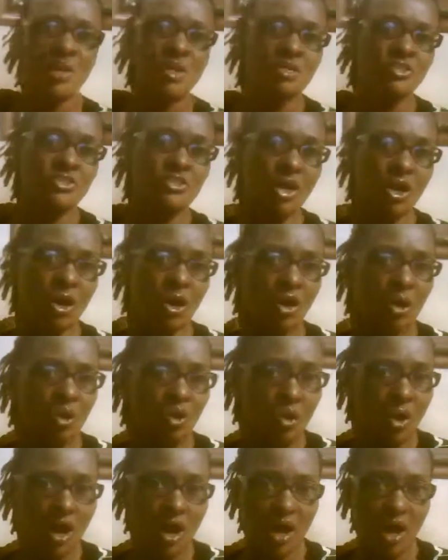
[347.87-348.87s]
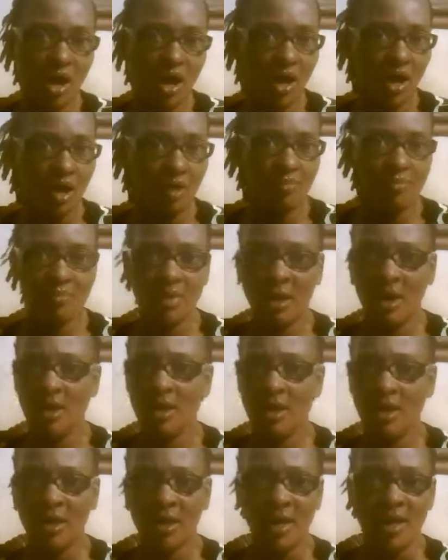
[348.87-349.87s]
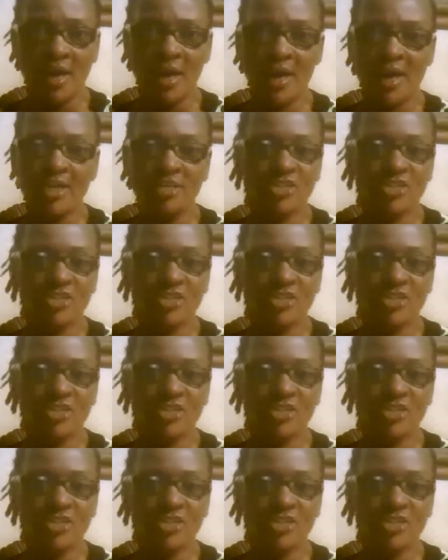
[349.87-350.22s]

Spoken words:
So it